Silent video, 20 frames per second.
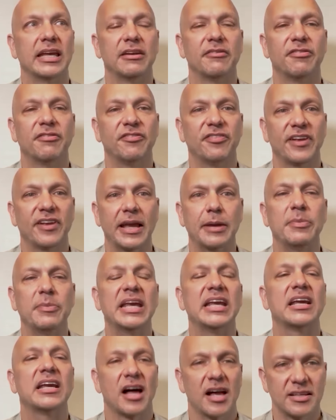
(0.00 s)
inflaming
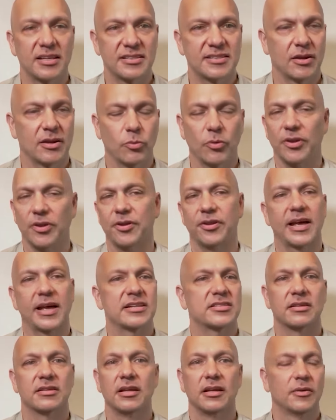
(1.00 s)
content, whether
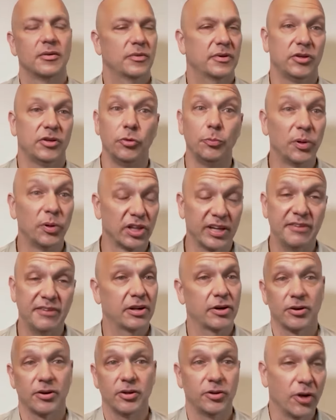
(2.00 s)
that's you believe it
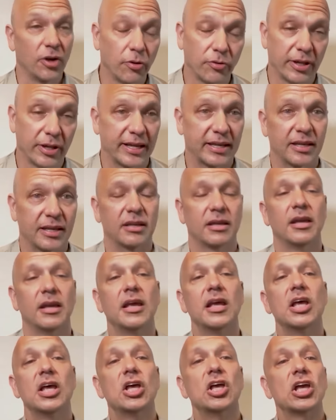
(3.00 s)
or you don't like it,
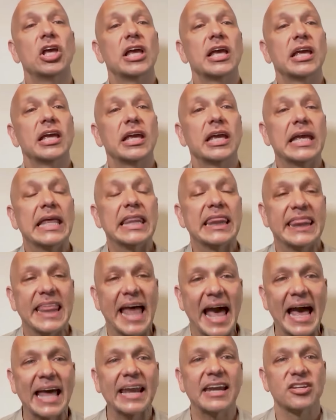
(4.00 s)

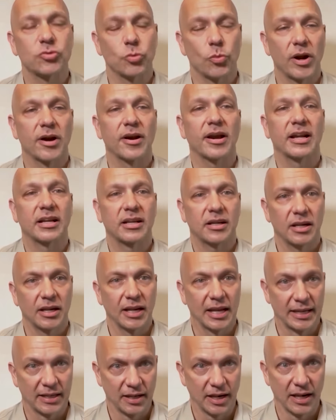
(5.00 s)
that is where it,
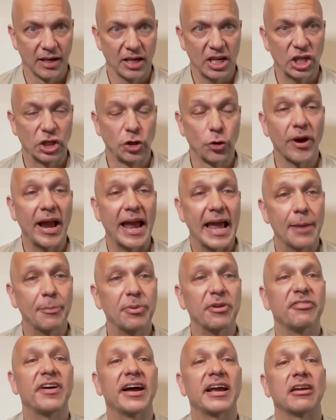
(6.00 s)
it, it, you're
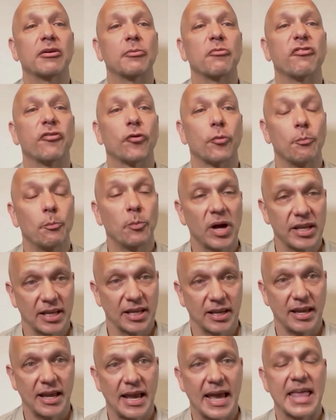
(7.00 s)
amplifying for
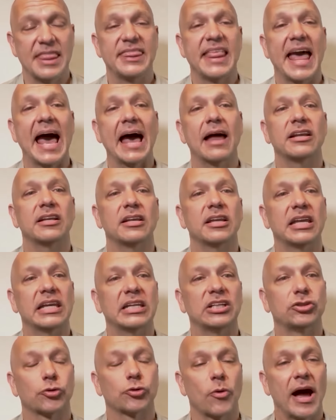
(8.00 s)
money. And that
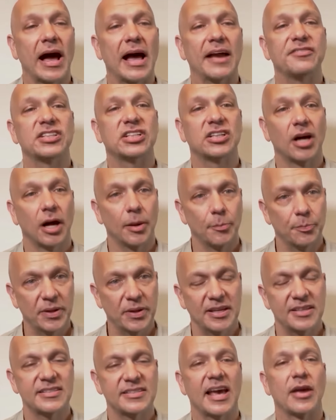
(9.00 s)
drives
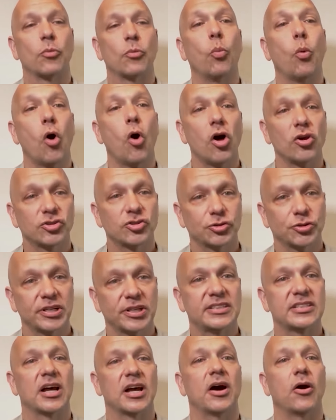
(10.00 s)
companies and Wall Street
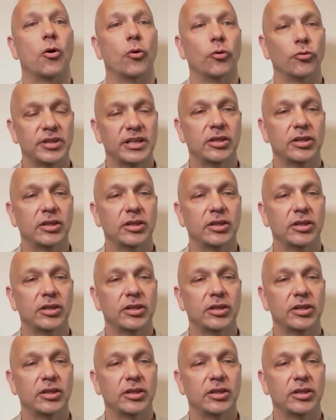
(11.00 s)
to only